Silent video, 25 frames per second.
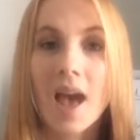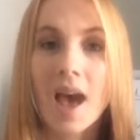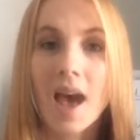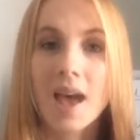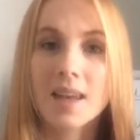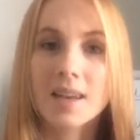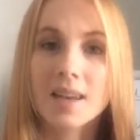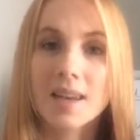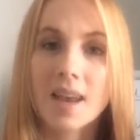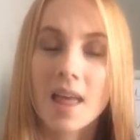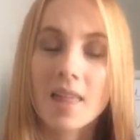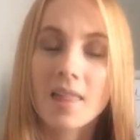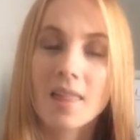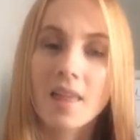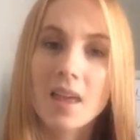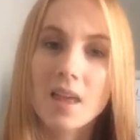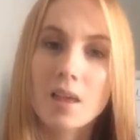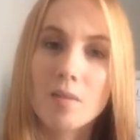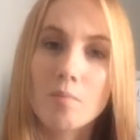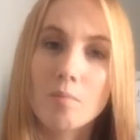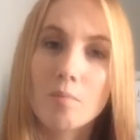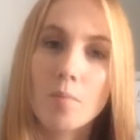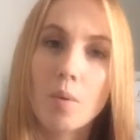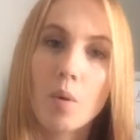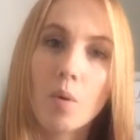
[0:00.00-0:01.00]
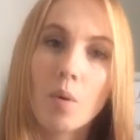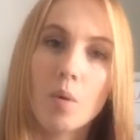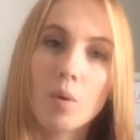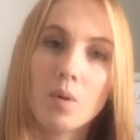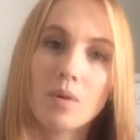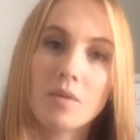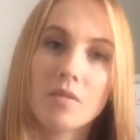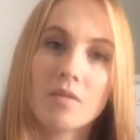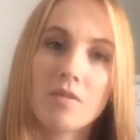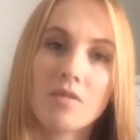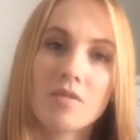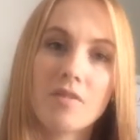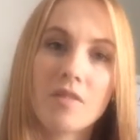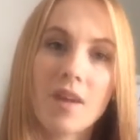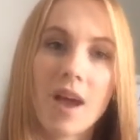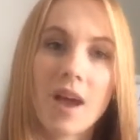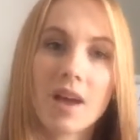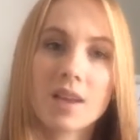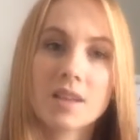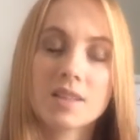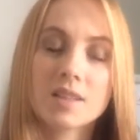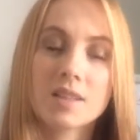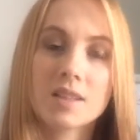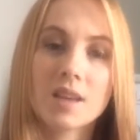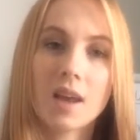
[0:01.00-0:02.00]
Another important
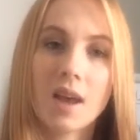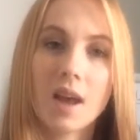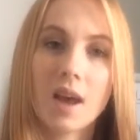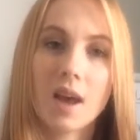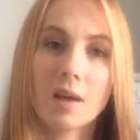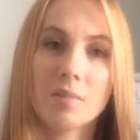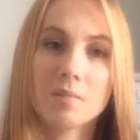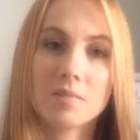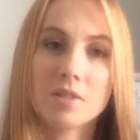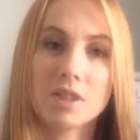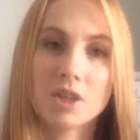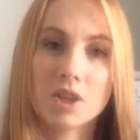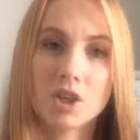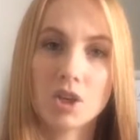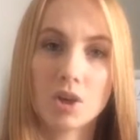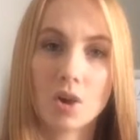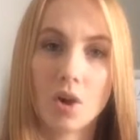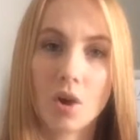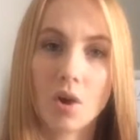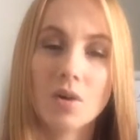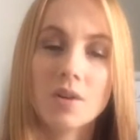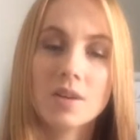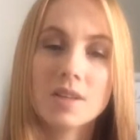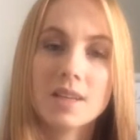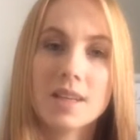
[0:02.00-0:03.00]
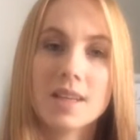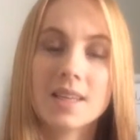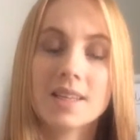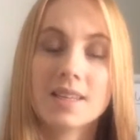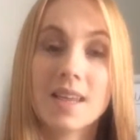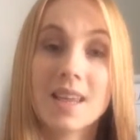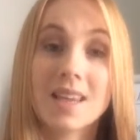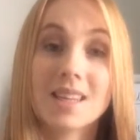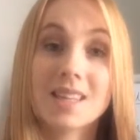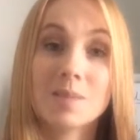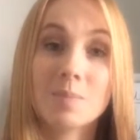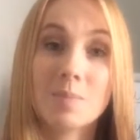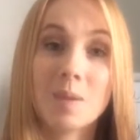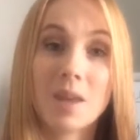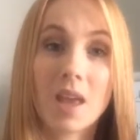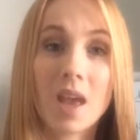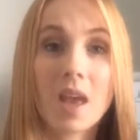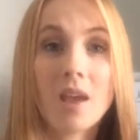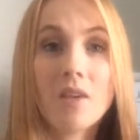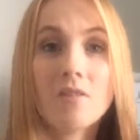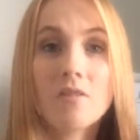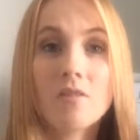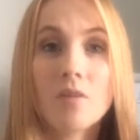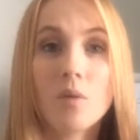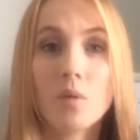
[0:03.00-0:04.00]
fact to note is
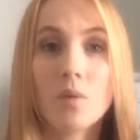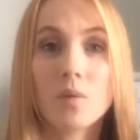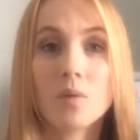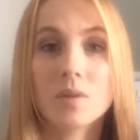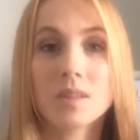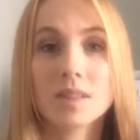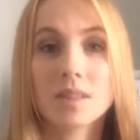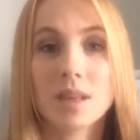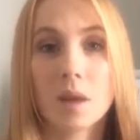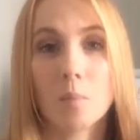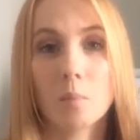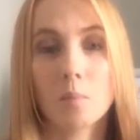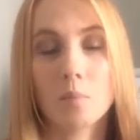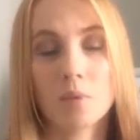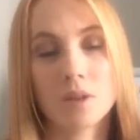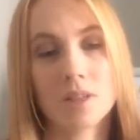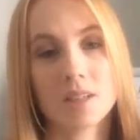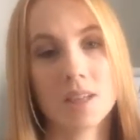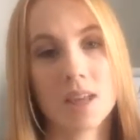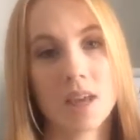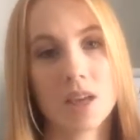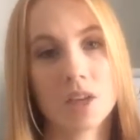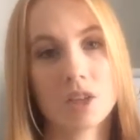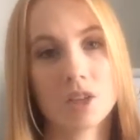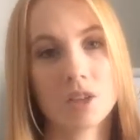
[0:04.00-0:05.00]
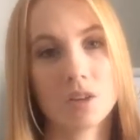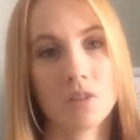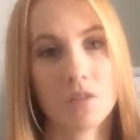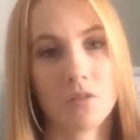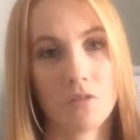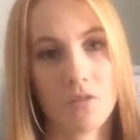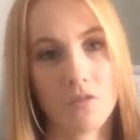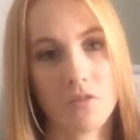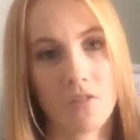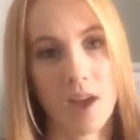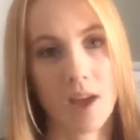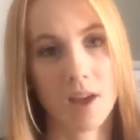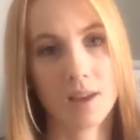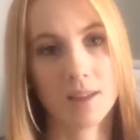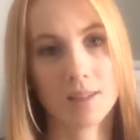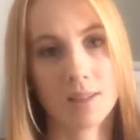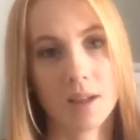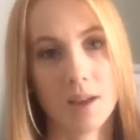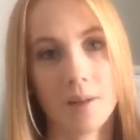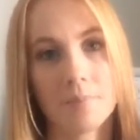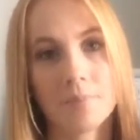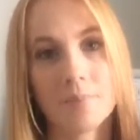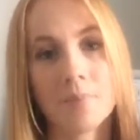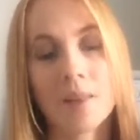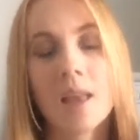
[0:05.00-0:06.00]
SPF, or sun protection
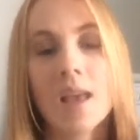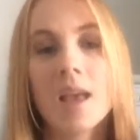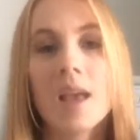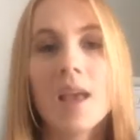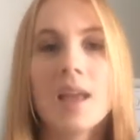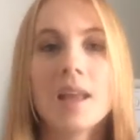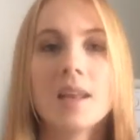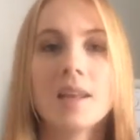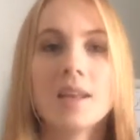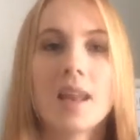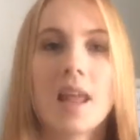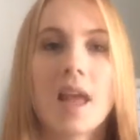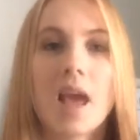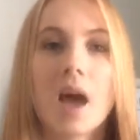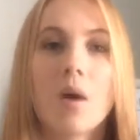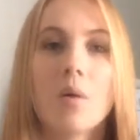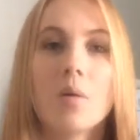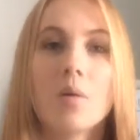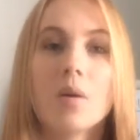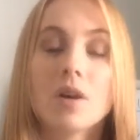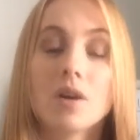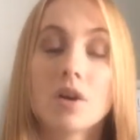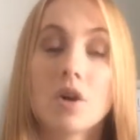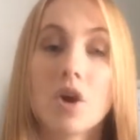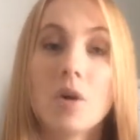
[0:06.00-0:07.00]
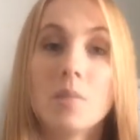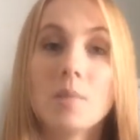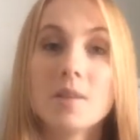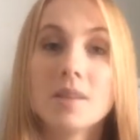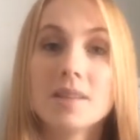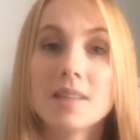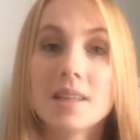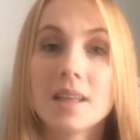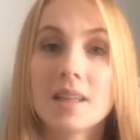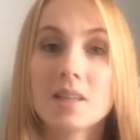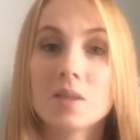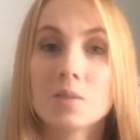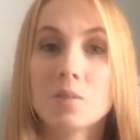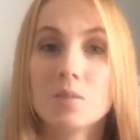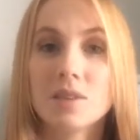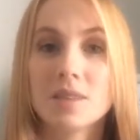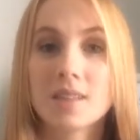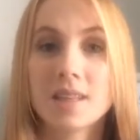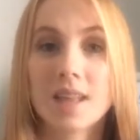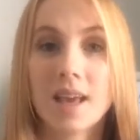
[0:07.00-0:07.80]
factor. Now, common sense would